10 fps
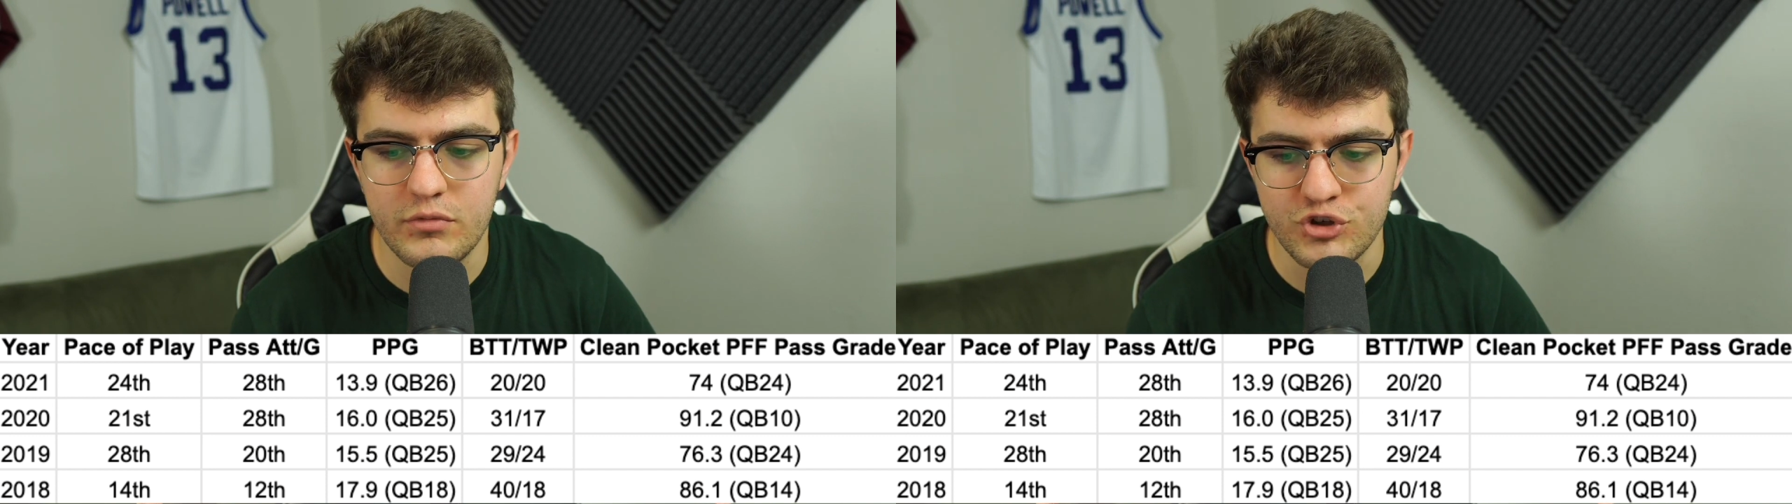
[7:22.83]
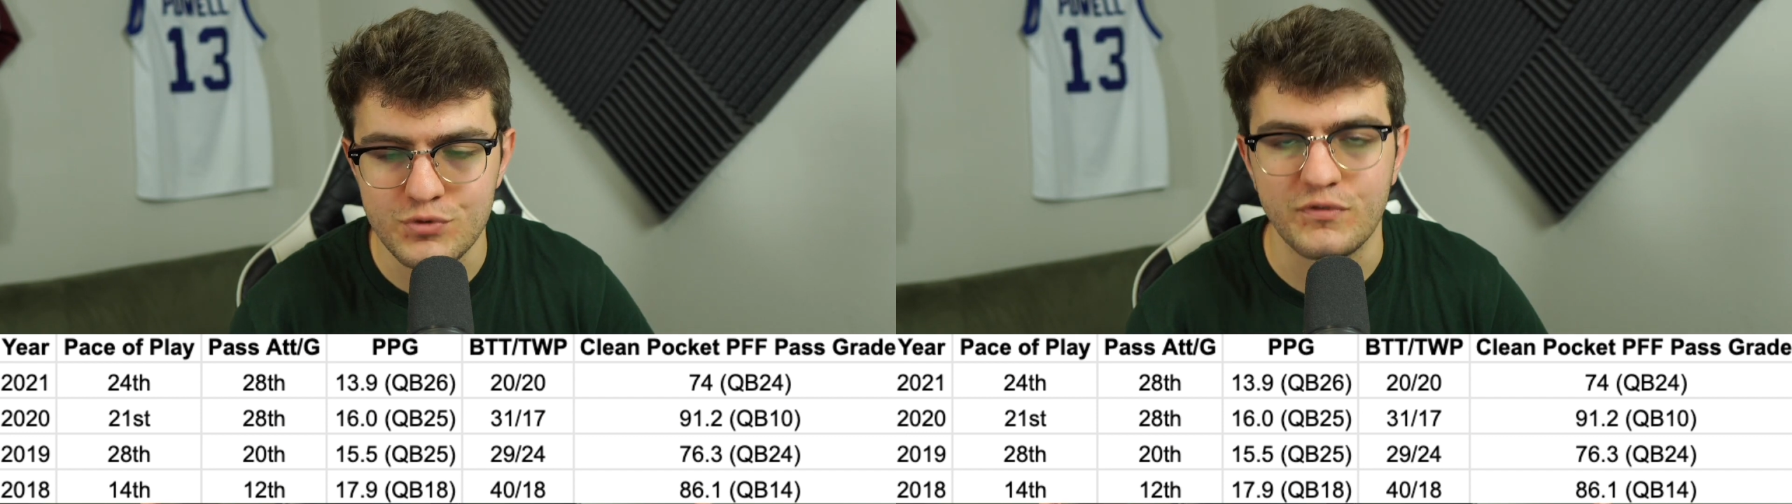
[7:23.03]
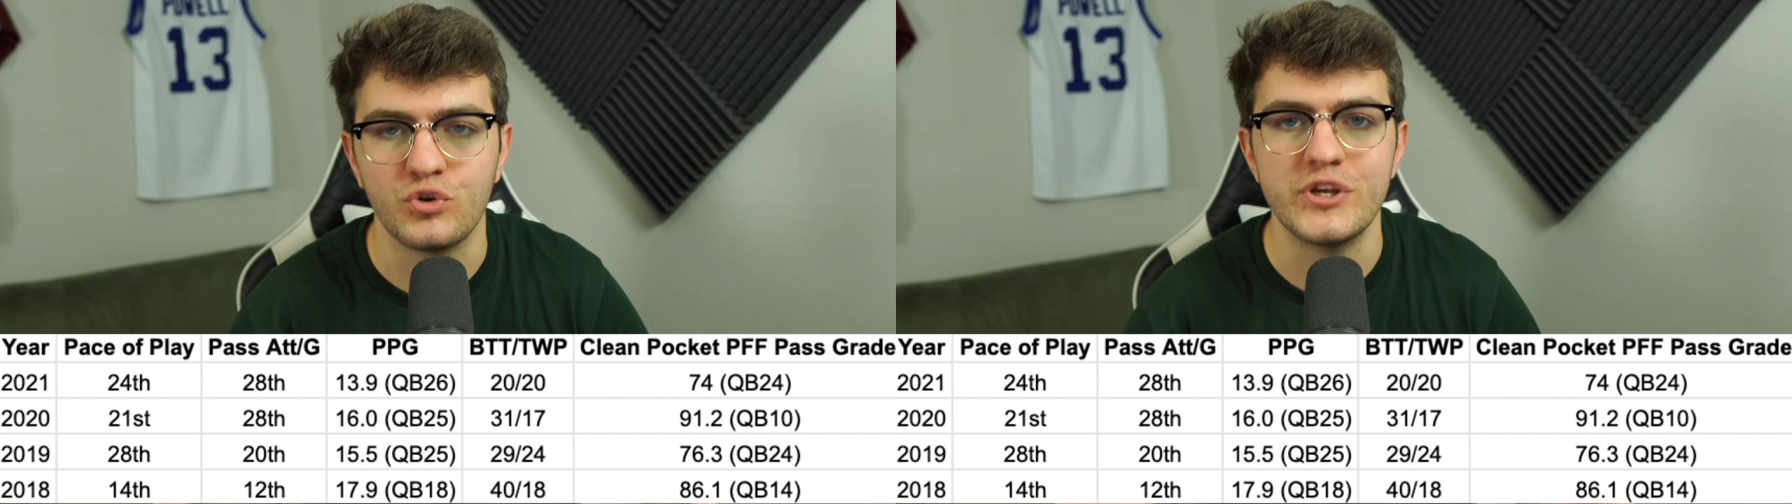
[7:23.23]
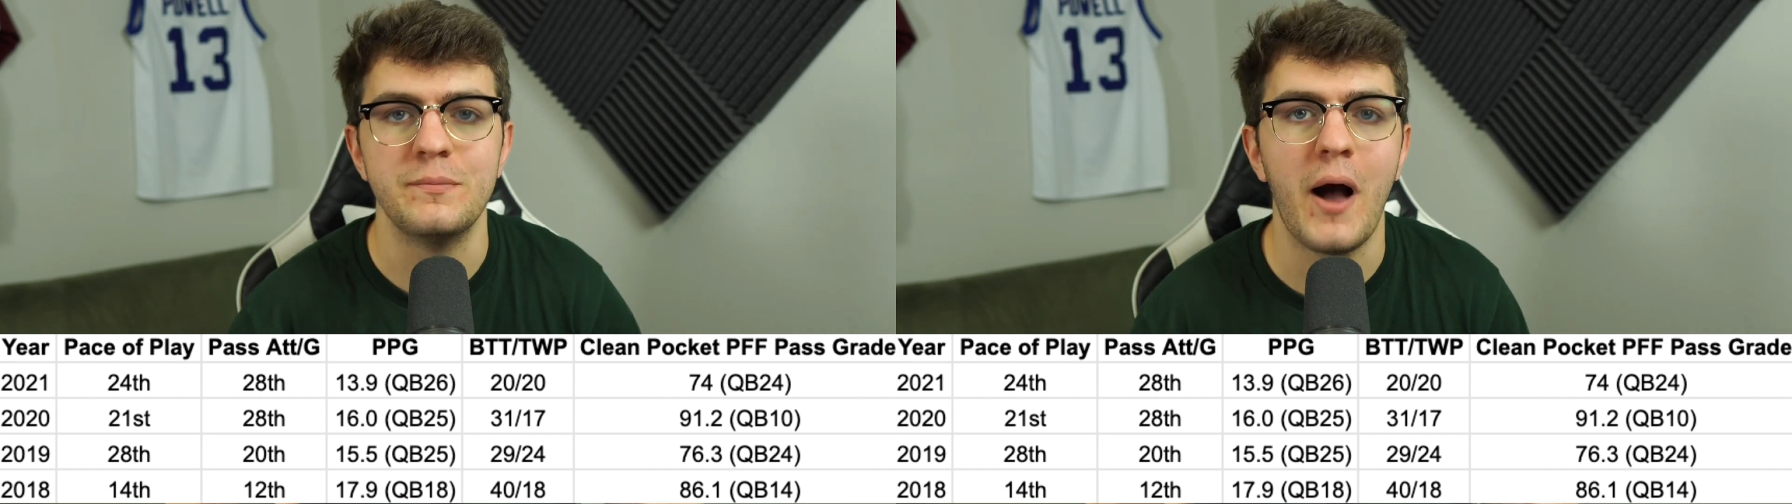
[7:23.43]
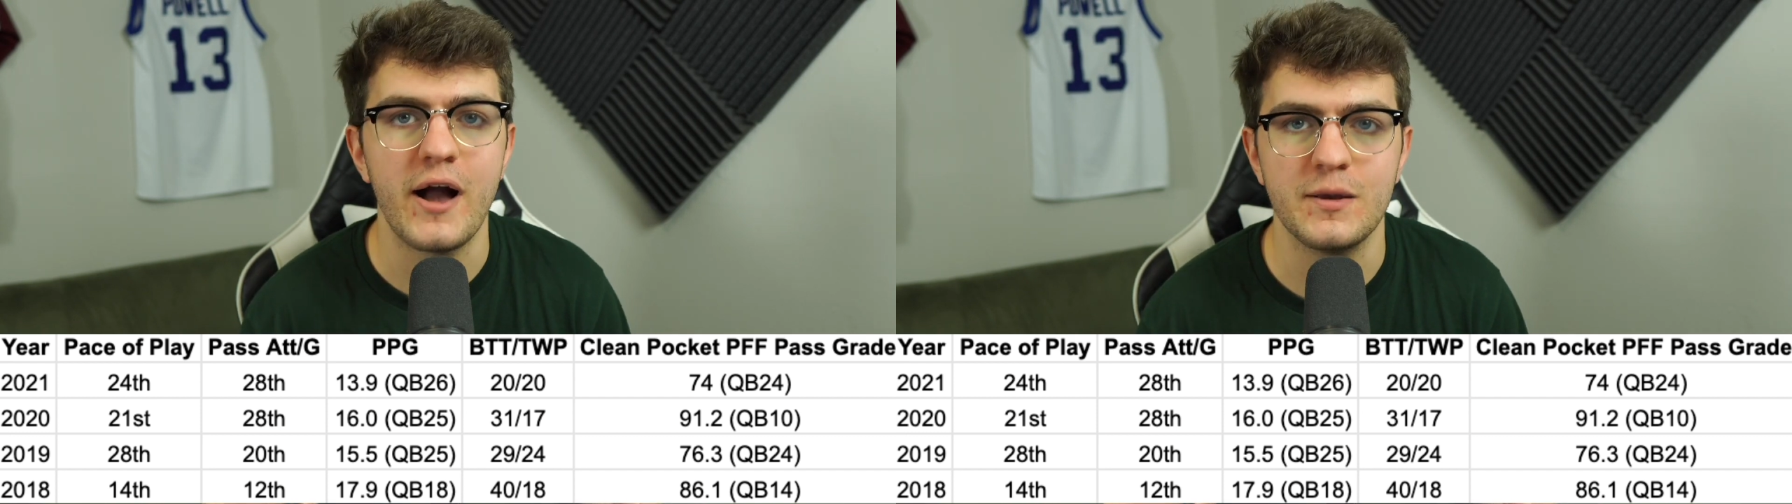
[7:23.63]
in terms of
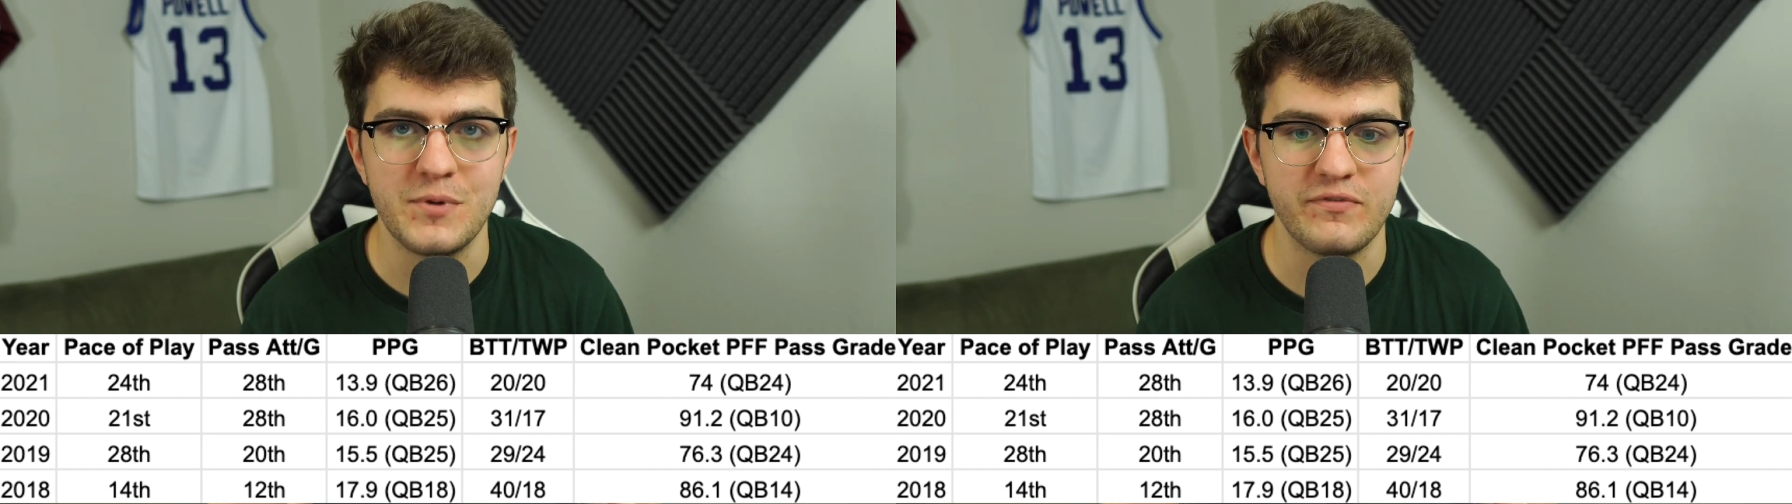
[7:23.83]
clean pocket